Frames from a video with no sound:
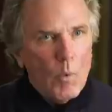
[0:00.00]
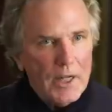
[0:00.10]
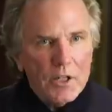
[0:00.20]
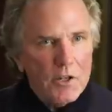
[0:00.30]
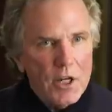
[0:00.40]
went
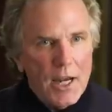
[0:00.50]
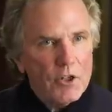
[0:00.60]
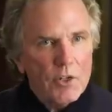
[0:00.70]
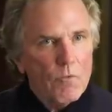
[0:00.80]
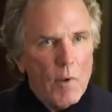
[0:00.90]
into the
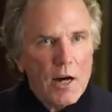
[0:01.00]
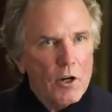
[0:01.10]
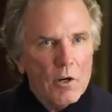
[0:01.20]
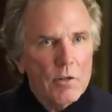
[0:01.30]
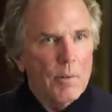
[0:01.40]
ancient
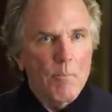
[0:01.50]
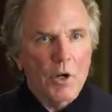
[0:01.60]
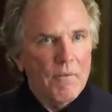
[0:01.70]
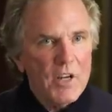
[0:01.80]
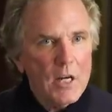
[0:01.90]
record, the
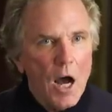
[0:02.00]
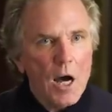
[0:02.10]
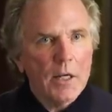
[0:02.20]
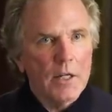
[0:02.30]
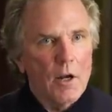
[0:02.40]
Book of
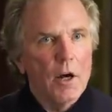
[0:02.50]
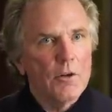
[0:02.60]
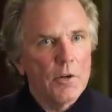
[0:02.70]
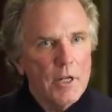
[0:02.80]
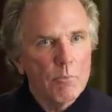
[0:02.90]
Enoch and
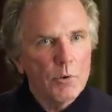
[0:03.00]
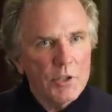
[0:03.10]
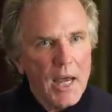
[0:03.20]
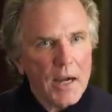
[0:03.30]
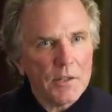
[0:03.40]
other Hebrew
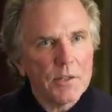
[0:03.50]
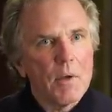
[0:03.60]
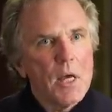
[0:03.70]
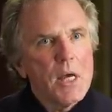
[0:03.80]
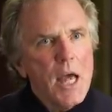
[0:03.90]
texts,
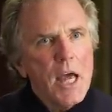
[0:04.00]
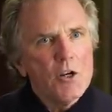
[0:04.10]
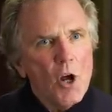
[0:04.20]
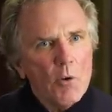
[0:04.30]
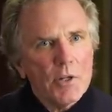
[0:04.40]

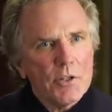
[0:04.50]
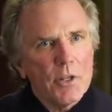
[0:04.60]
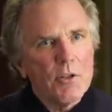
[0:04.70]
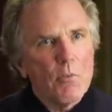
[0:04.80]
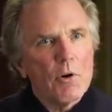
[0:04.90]
and noticed
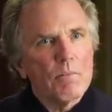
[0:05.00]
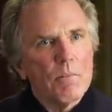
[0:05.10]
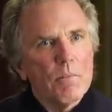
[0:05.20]
that there were